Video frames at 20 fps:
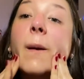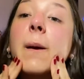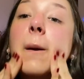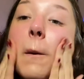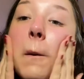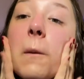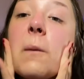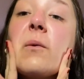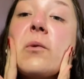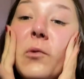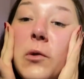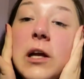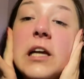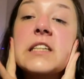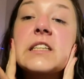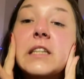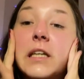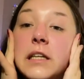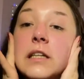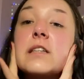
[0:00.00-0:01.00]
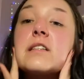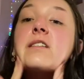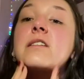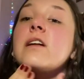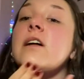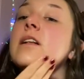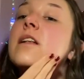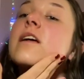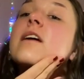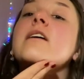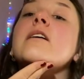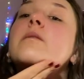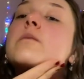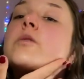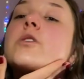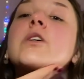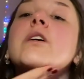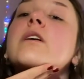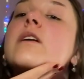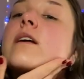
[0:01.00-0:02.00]
whole face, and it's not like I'm
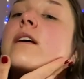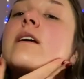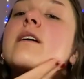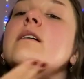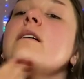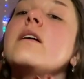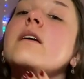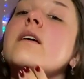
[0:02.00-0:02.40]
trying to,